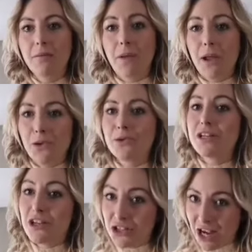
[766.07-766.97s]
But in order
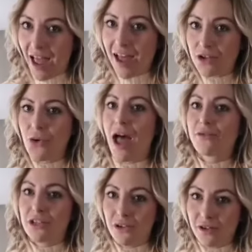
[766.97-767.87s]
to chat, you
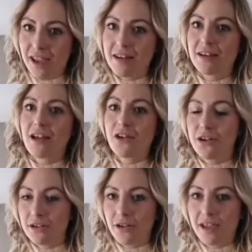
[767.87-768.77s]
have to log in, and I
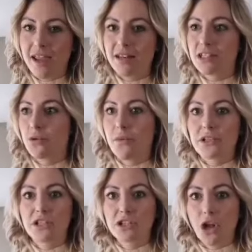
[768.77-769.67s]
couldn't log in, so I
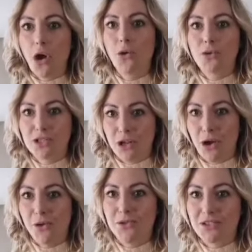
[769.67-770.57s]
was so
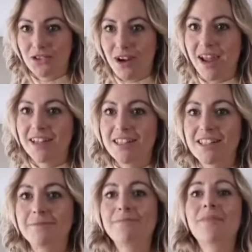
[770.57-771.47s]

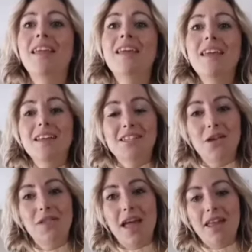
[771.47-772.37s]
stressed.
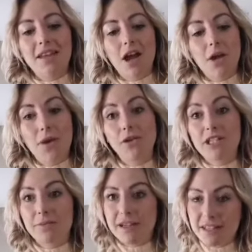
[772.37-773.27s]
So then I went
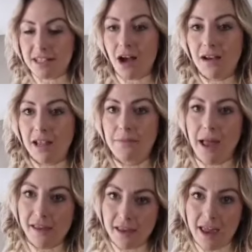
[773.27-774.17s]
onto my Starling
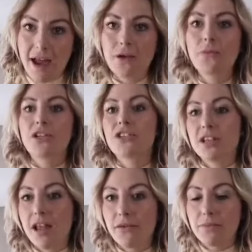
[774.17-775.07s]
bank account, which is
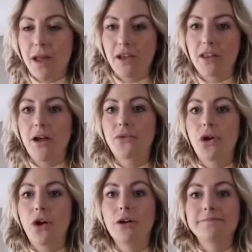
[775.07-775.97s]
another bank that I've
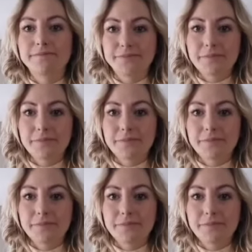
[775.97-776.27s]
got,